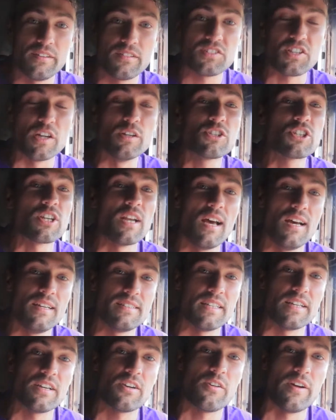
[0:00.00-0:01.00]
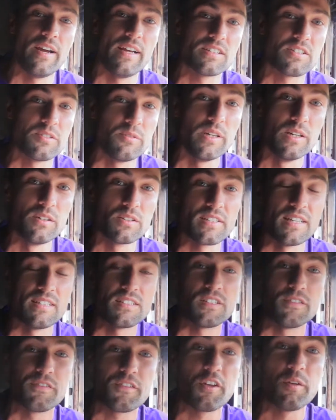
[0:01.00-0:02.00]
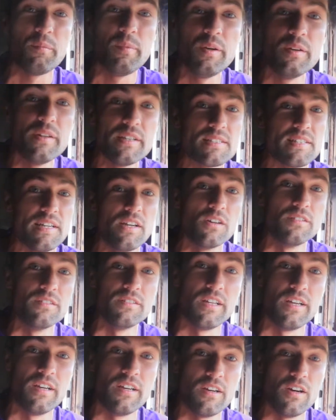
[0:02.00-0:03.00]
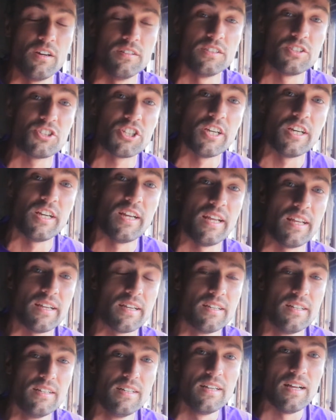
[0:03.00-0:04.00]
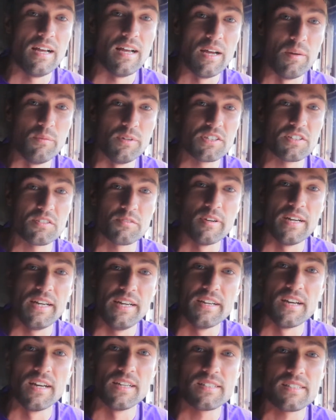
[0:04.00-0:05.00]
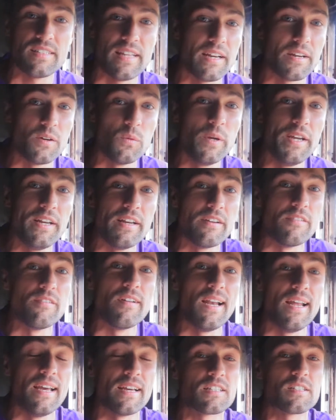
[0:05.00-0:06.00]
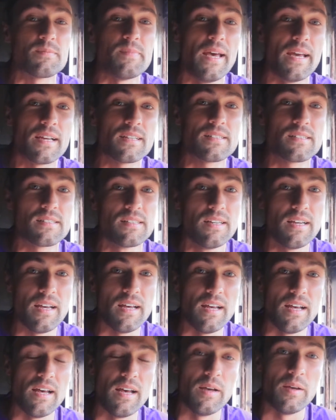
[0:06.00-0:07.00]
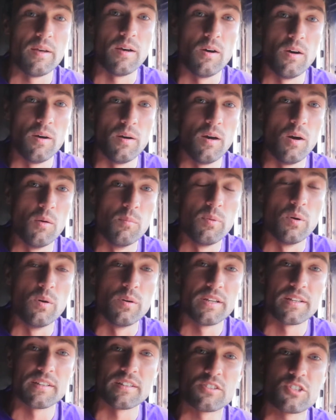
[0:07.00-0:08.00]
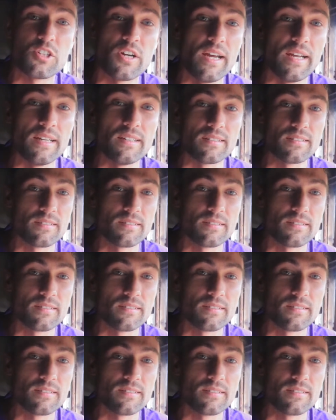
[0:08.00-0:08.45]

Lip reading: socialising creates a real sense of community on the journey, which is a really nice thing that we didn't really expect on boarding the train.